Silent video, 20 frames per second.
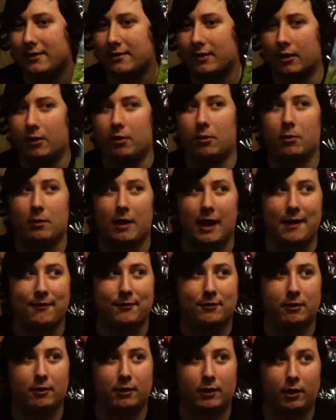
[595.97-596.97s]
so
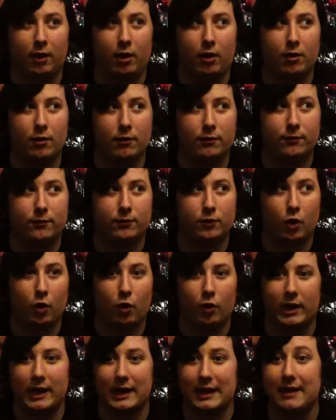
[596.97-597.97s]
after a lot of
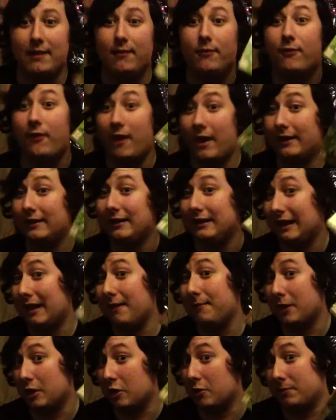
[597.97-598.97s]
talking, he finally
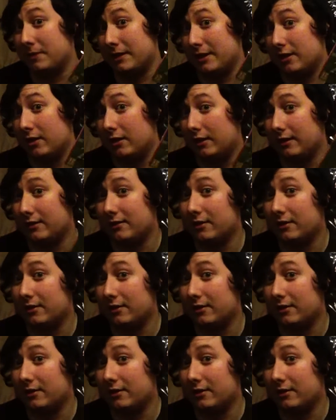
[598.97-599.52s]
let me open it early.